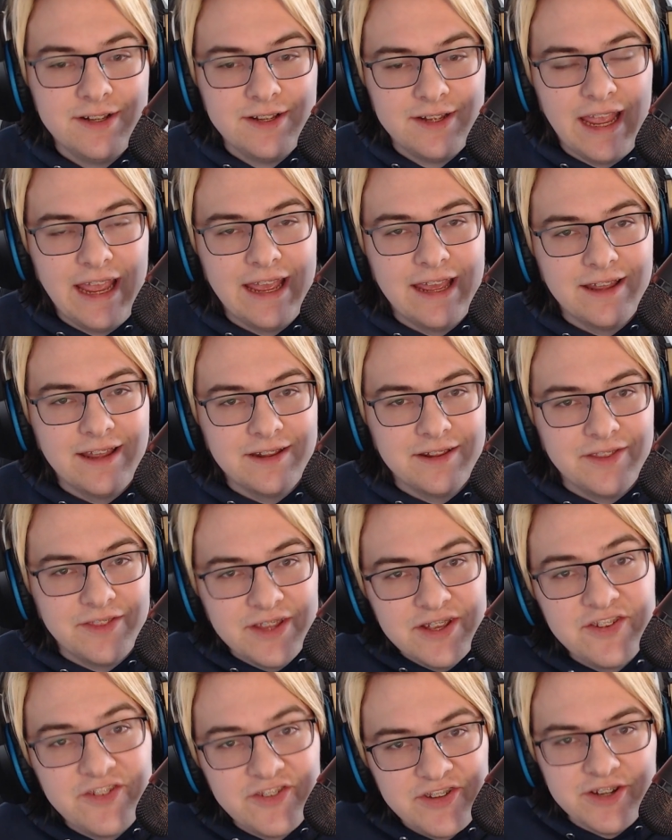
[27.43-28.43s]
And
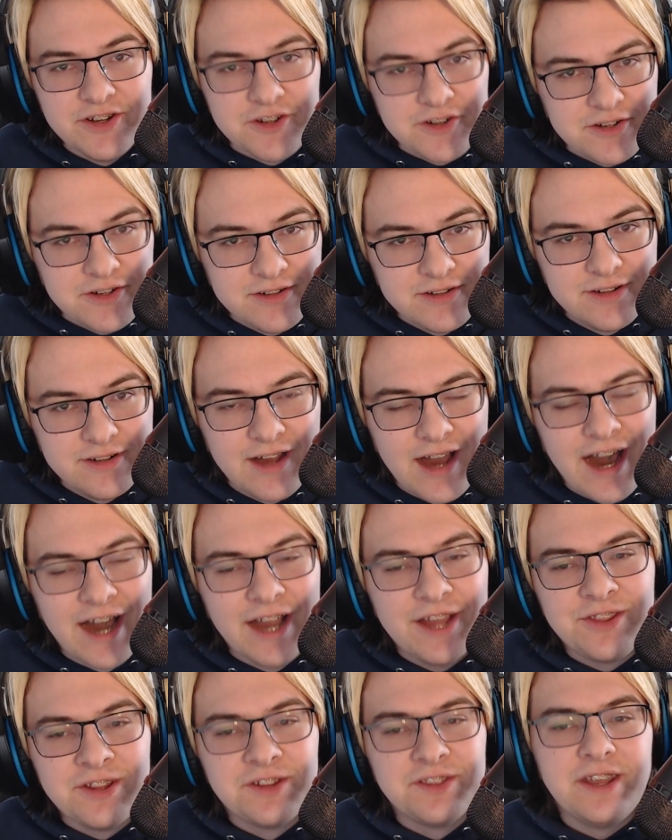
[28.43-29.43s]
this year,
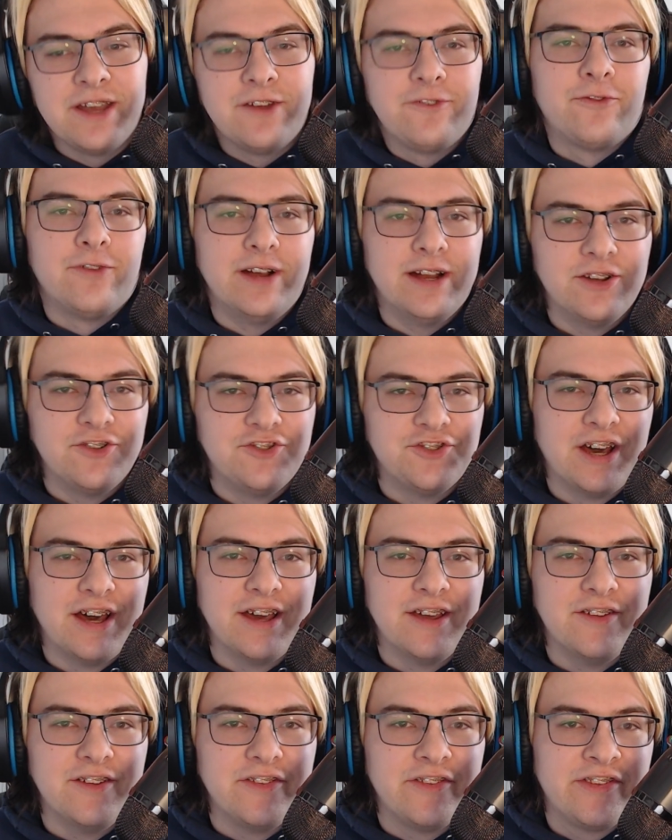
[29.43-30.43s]
I think that
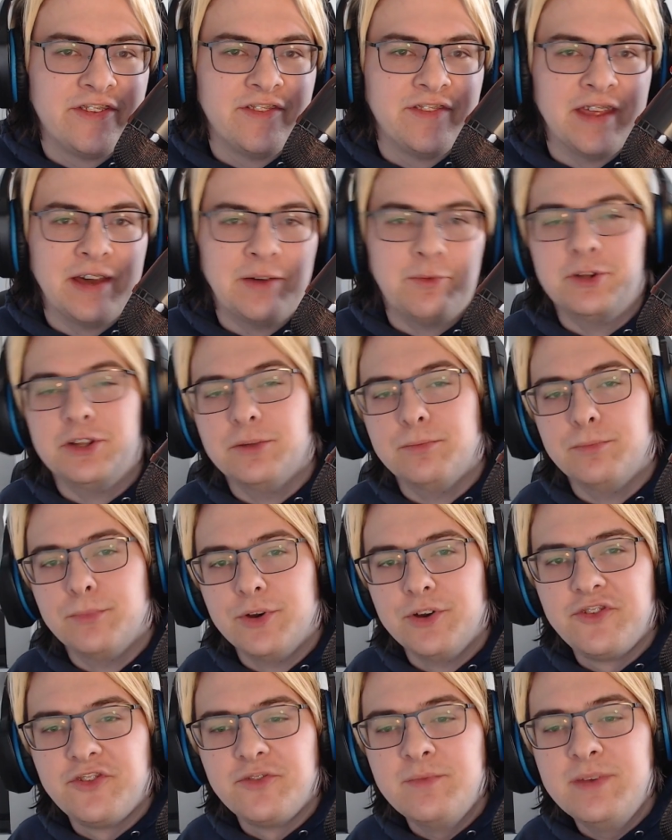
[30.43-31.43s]
franchise that will
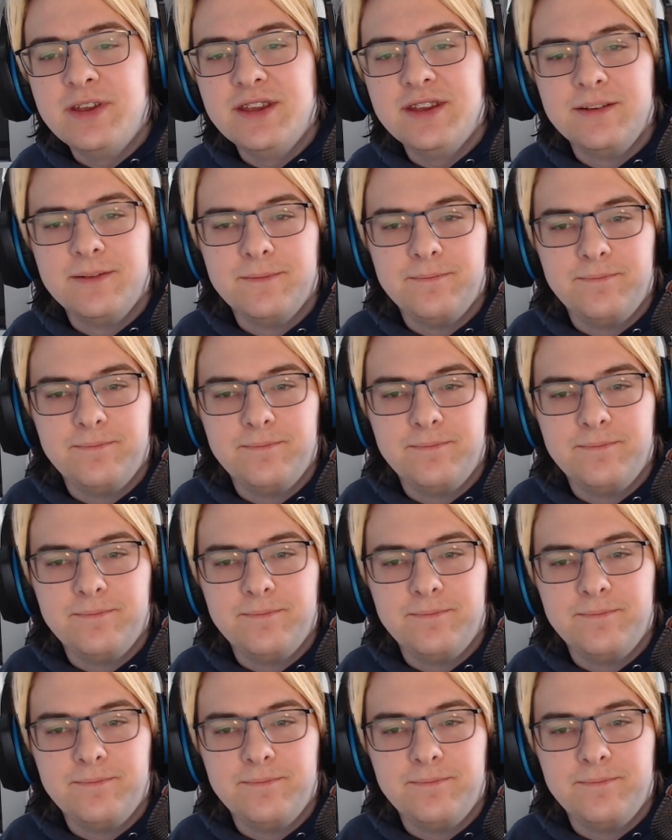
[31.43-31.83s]
immerse me